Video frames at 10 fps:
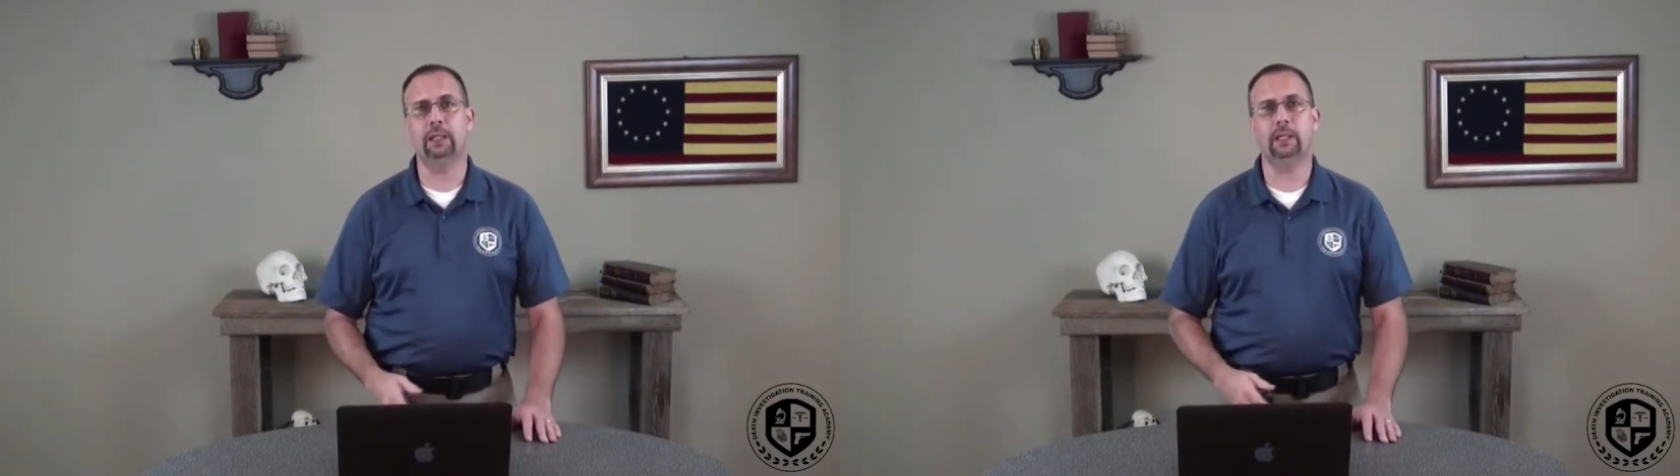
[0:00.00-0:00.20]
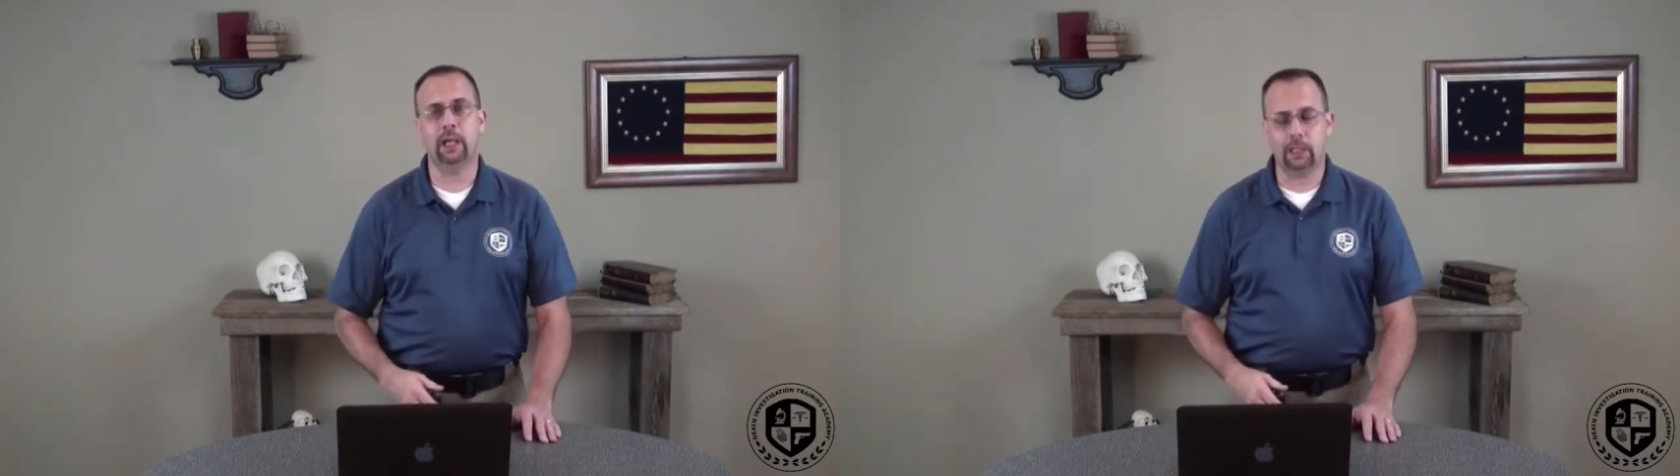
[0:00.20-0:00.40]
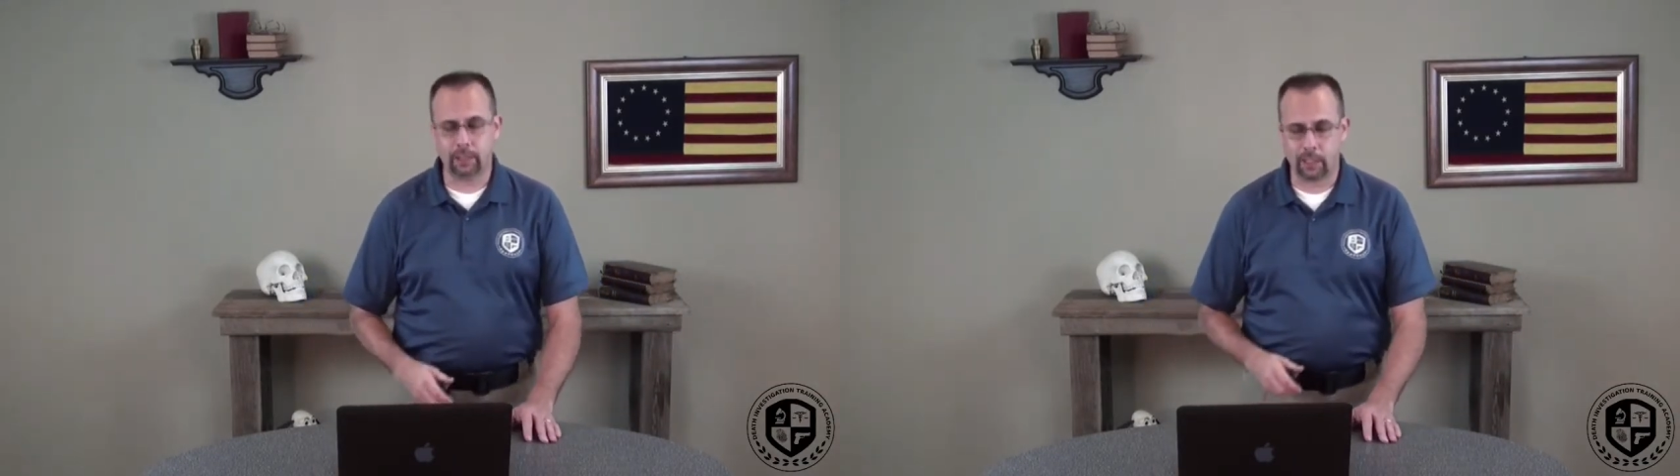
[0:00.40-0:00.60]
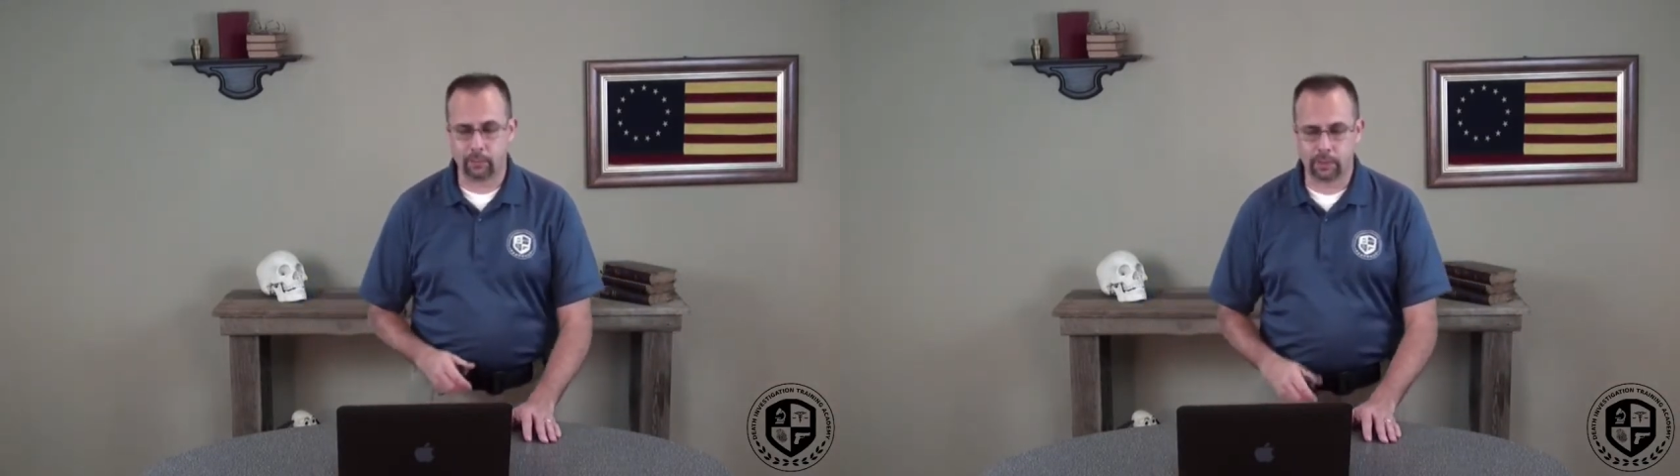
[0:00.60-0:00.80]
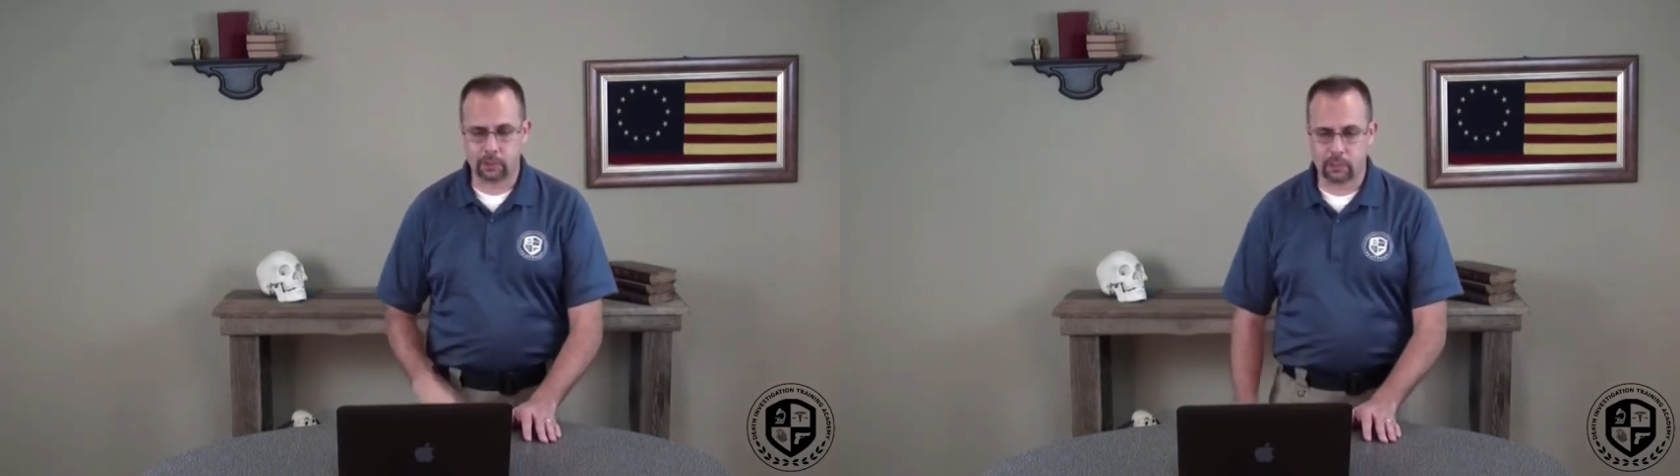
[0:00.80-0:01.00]
any contact
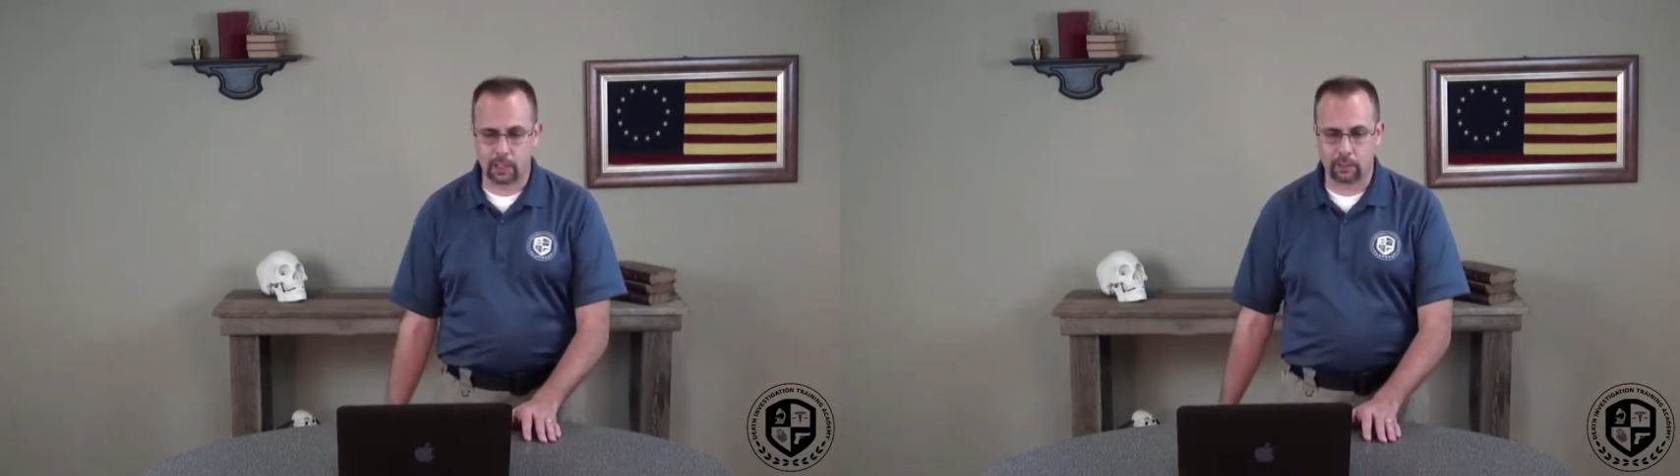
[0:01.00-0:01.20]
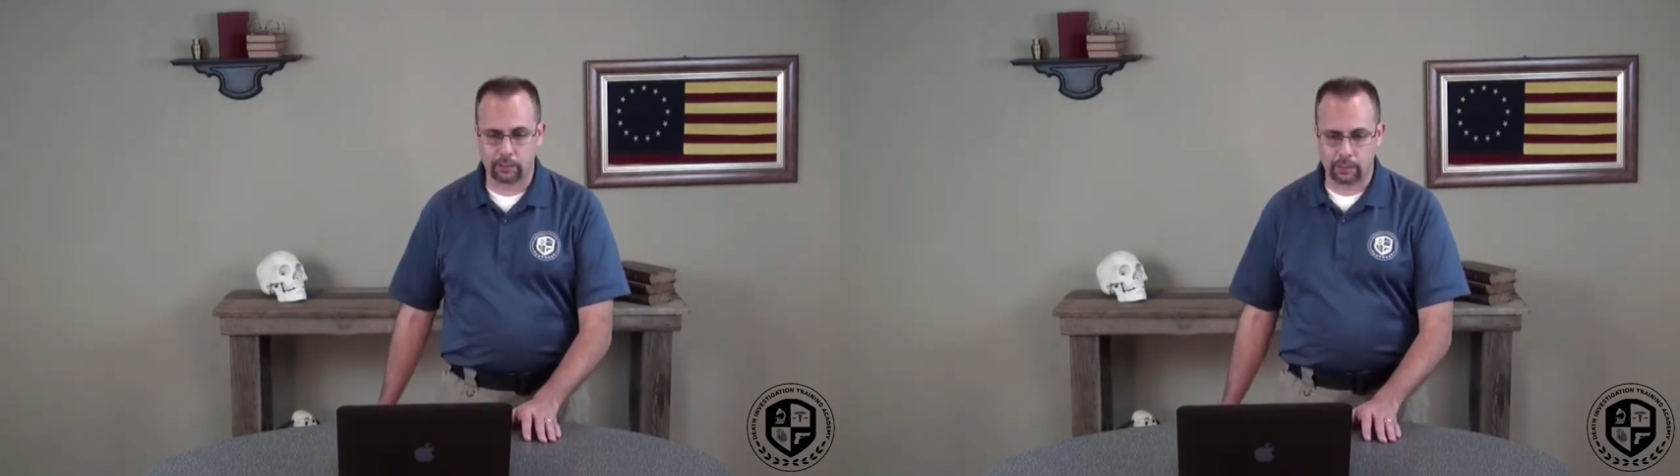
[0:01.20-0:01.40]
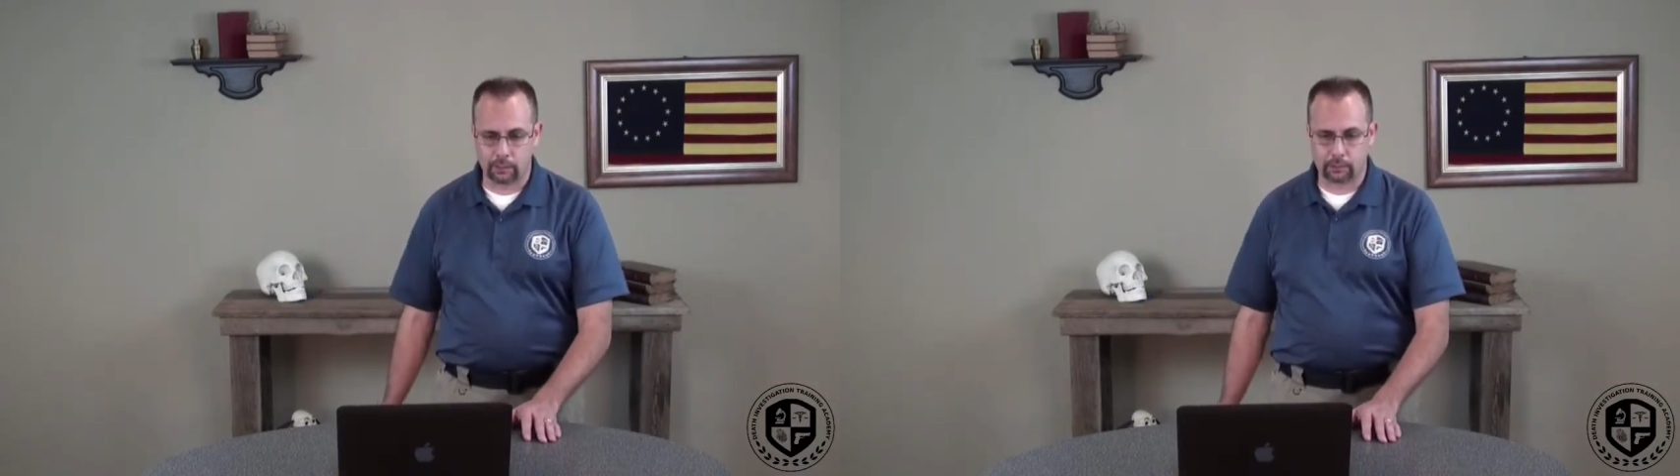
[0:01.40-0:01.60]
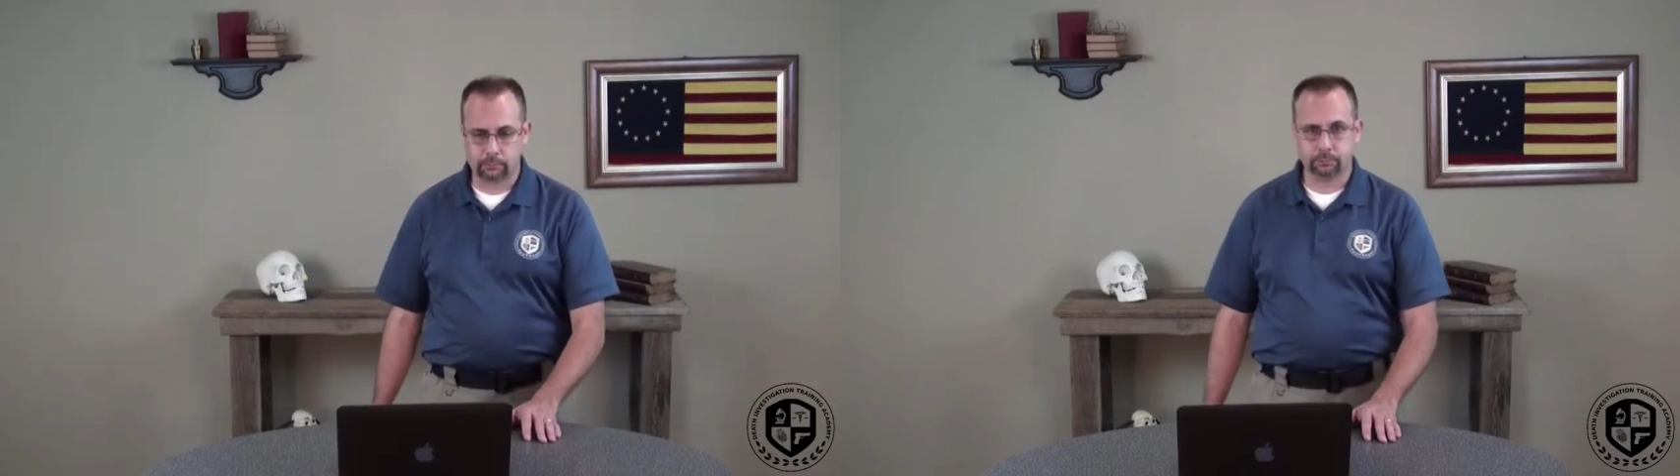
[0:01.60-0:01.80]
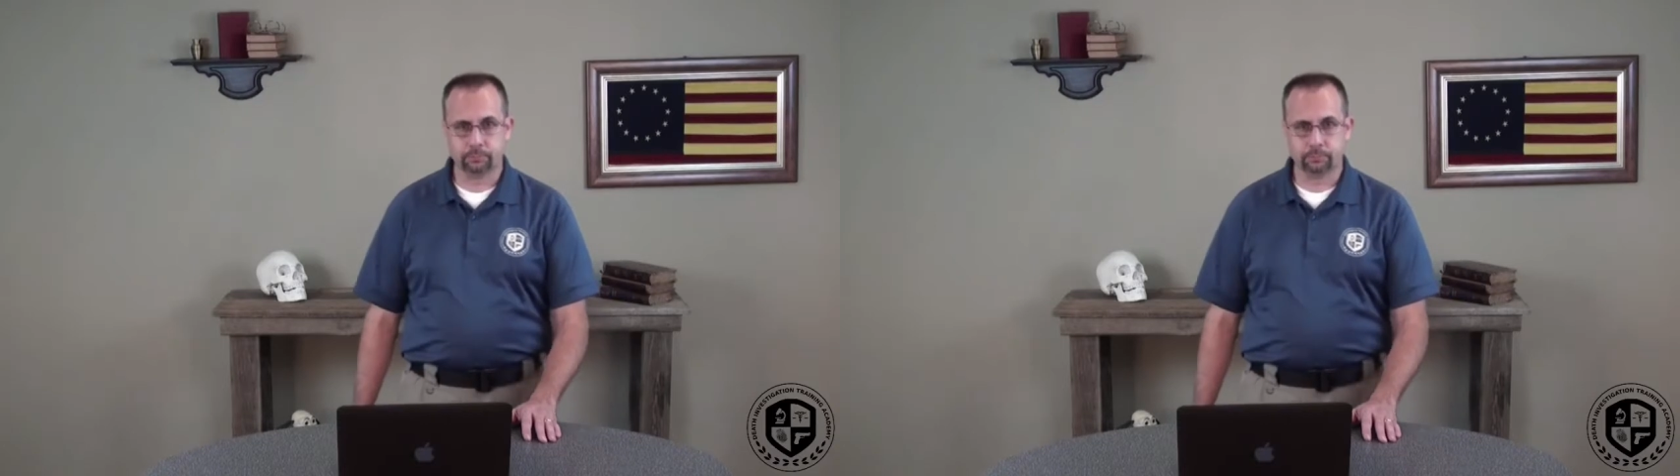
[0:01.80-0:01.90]
with that child at all.